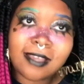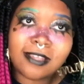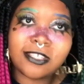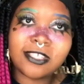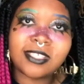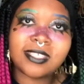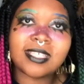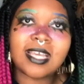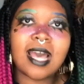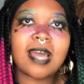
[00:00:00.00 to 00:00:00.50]
is
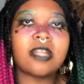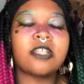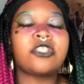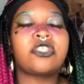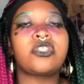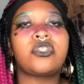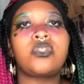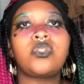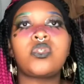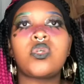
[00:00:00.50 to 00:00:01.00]
kind of just
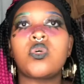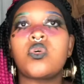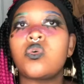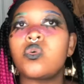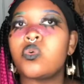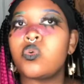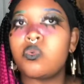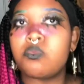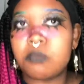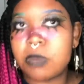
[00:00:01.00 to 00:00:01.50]
too
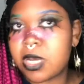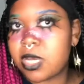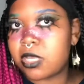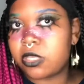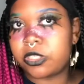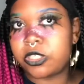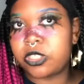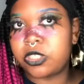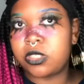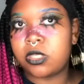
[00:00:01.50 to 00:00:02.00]

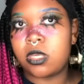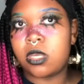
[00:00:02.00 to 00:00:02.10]
much.